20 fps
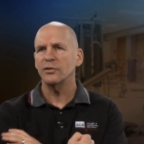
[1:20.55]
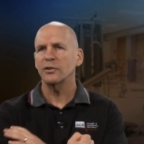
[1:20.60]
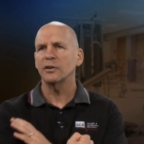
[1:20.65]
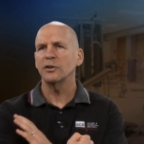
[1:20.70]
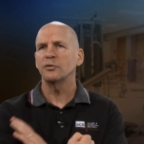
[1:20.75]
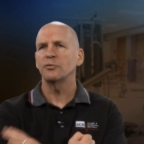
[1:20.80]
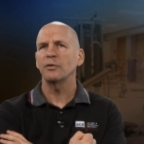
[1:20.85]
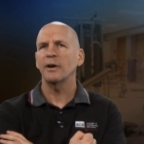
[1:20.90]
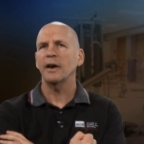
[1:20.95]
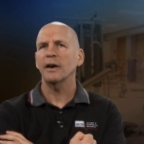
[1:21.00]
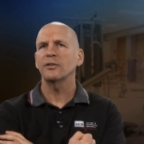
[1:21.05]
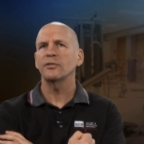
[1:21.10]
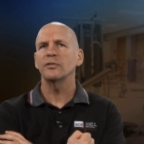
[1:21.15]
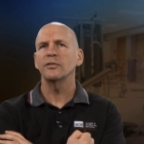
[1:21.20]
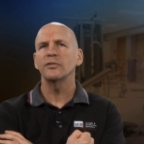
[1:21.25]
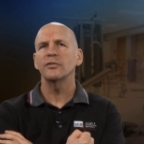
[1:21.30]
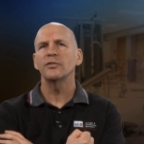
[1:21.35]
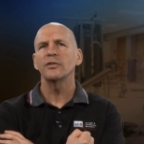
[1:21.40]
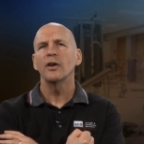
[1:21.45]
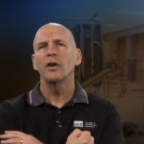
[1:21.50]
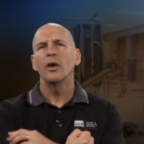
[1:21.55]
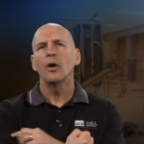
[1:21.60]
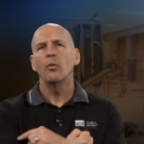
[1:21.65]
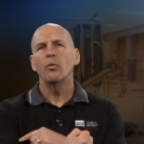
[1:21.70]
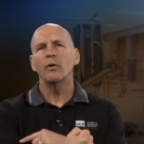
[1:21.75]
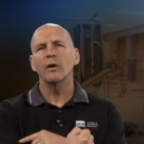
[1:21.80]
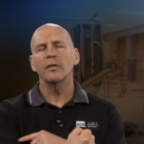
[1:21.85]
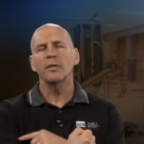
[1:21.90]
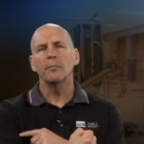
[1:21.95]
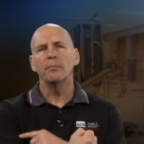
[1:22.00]
are contractions
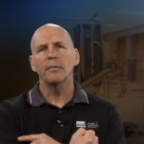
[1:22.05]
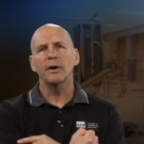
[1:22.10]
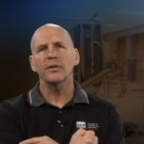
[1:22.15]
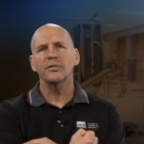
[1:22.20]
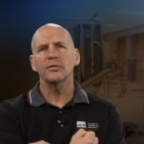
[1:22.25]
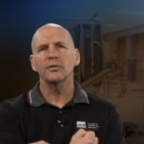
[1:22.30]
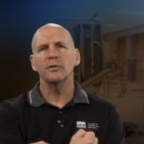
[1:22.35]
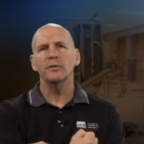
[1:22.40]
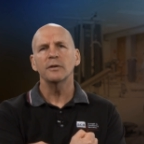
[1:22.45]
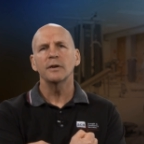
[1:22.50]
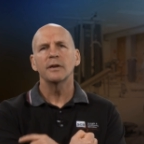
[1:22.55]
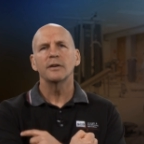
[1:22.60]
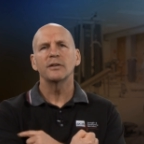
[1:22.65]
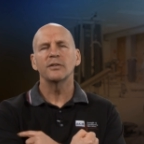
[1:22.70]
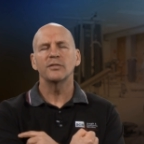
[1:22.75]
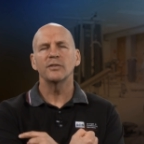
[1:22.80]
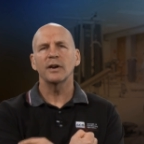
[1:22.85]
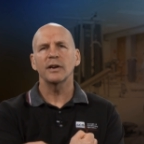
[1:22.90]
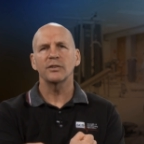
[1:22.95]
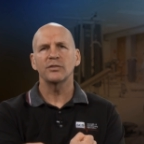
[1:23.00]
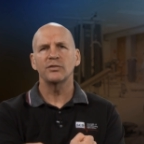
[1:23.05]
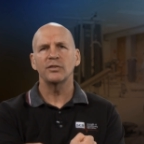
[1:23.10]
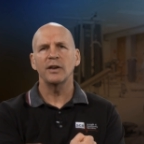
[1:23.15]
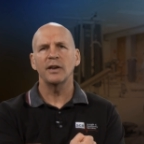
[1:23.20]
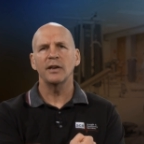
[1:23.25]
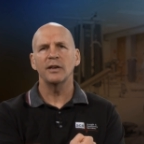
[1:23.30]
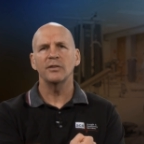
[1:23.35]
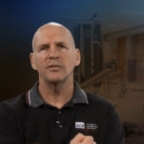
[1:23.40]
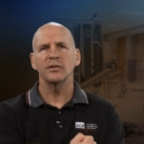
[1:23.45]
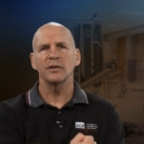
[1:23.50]
where the muscle does not
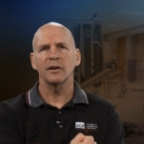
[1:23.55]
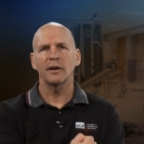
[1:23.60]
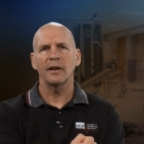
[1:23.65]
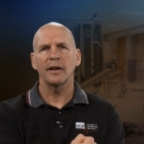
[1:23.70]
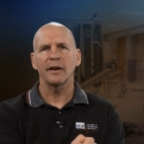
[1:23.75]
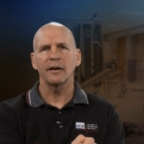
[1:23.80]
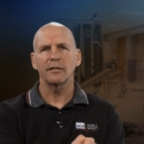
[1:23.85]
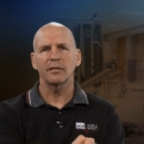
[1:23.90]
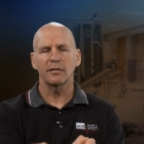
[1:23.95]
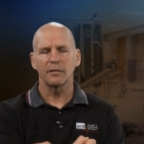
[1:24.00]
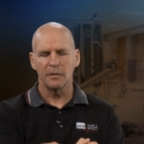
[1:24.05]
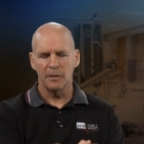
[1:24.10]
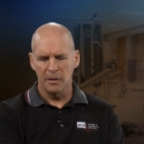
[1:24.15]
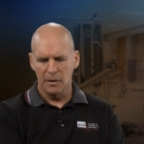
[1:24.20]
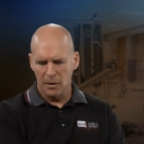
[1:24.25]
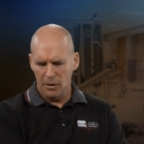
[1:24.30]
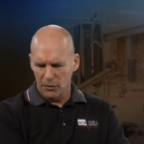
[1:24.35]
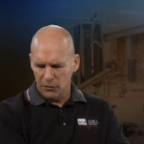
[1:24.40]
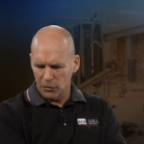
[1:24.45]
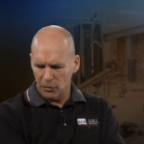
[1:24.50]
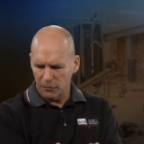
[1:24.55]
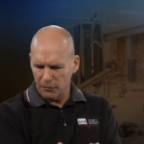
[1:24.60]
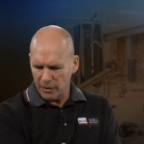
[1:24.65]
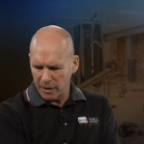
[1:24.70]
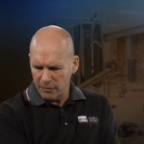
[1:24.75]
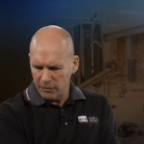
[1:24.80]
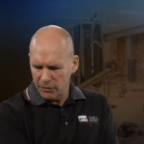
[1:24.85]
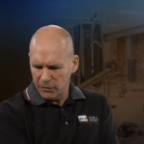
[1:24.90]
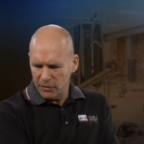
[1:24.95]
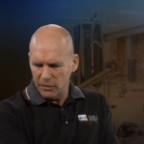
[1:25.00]
change in length. So if I
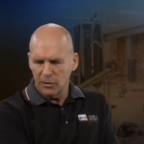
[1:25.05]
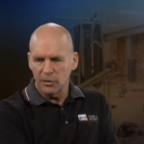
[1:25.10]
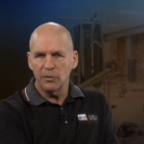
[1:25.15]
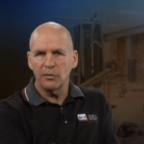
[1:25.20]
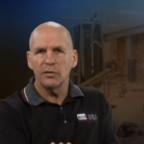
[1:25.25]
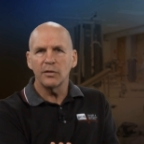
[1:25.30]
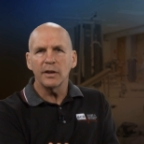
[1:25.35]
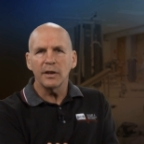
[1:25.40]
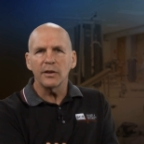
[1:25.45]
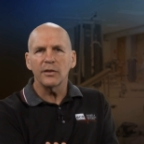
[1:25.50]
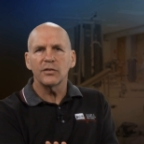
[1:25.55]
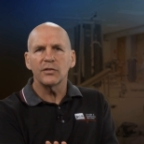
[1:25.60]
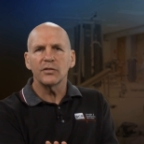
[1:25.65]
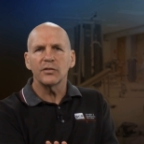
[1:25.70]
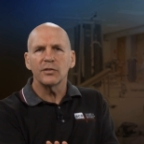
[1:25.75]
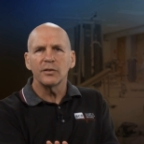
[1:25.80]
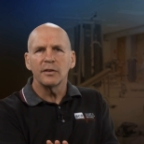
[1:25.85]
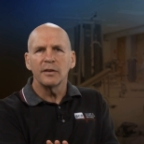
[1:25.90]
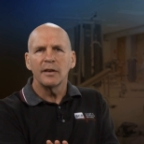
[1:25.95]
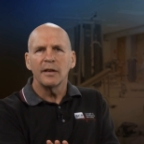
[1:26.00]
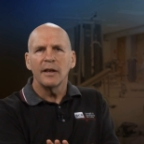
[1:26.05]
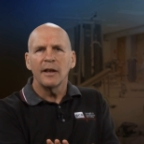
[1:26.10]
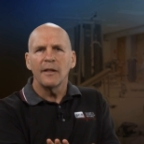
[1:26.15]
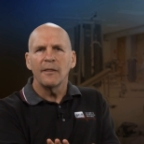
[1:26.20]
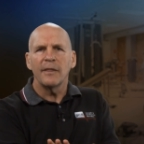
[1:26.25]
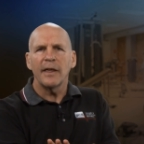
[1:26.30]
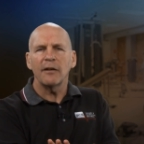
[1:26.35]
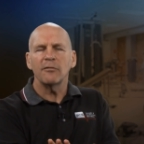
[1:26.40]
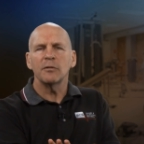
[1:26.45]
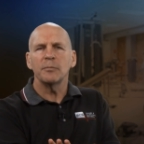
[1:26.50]
was to do this,
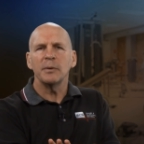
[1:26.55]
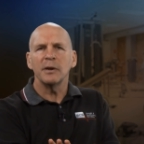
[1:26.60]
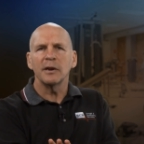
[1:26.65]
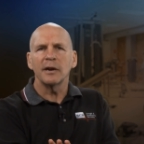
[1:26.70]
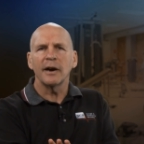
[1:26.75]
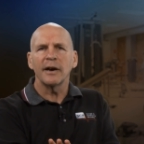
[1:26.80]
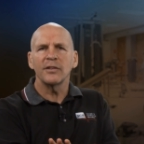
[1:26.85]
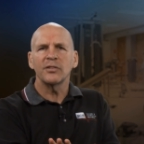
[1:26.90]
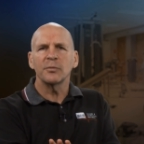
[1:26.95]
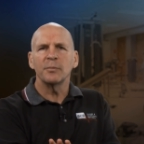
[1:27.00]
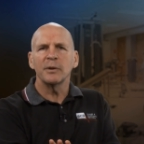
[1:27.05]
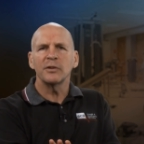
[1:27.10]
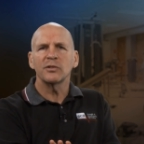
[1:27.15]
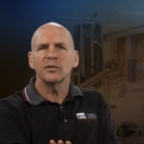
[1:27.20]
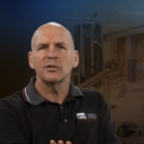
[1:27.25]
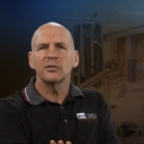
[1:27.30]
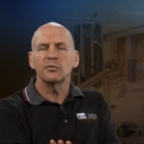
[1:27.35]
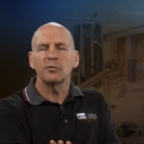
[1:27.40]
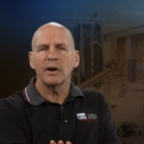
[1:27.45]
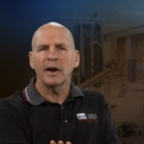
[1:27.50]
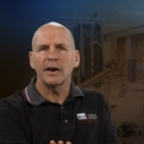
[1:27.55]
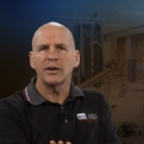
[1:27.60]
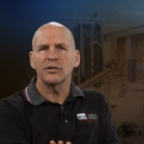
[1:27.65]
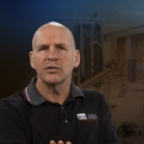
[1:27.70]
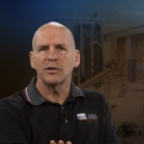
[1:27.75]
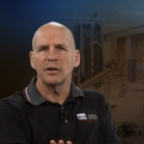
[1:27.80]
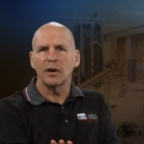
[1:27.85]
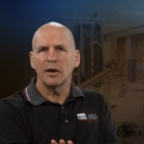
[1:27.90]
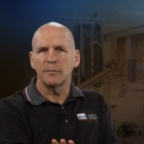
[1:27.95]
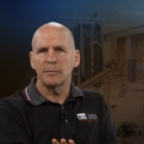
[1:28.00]
that would be an isometric
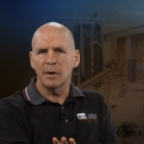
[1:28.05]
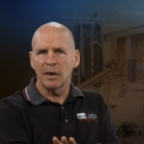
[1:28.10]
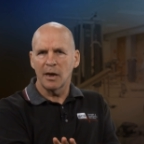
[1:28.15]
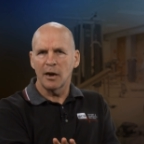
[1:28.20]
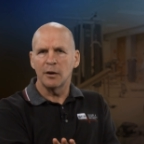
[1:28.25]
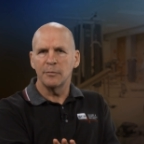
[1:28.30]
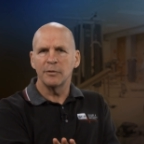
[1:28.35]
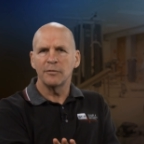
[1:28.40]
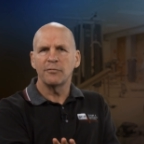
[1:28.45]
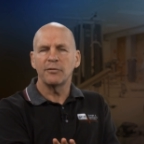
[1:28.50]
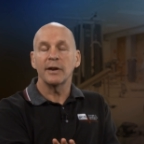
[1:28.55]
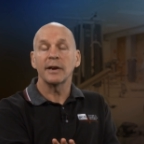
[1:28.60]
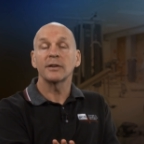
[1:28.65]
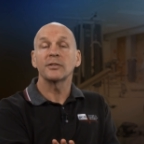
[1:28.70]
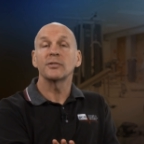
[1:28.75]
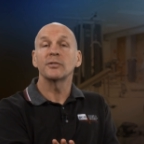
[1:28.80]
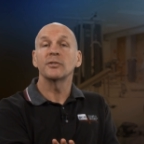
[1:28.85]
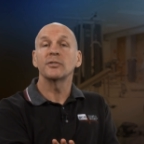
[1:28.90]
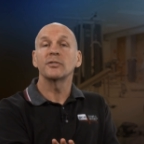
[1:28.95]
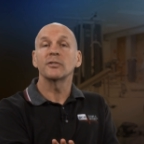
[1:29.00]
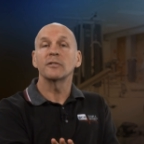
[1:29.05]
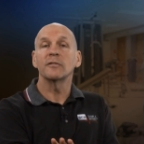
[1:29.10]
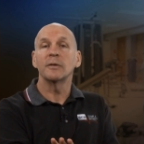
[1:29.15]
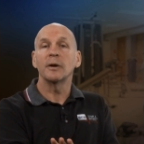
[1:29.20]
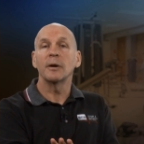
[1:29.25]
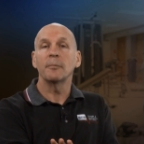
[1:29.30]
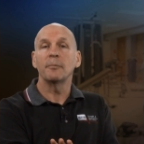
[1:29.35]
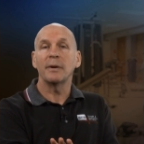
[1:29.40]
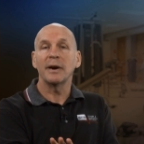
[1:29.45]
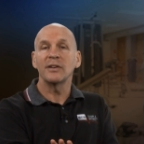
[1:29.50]
contraction of my elbow flexors or
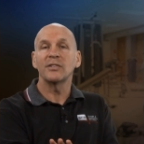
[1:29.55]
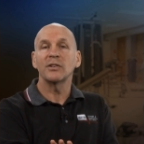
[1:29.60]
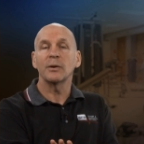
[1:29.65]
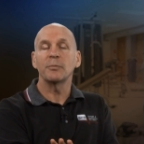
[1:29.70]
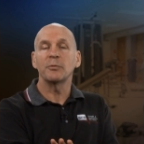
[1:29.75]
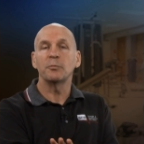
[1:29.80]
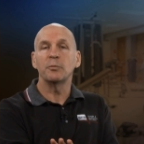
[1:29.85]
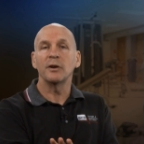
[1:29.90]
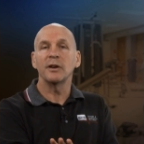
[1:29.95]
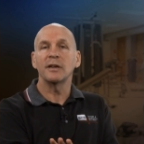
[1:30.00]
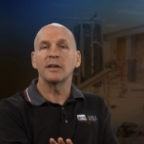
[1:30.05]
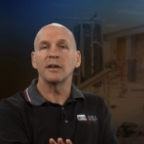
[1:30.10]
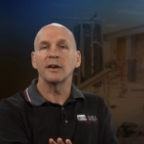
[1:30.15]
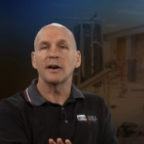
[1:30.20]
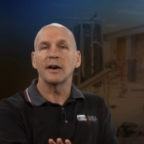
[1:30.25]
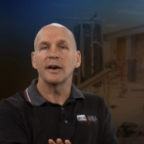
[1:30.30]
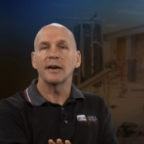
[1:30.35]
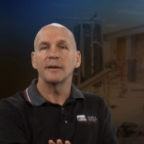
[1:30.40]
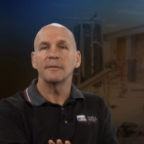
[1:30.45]
my biceps brachii.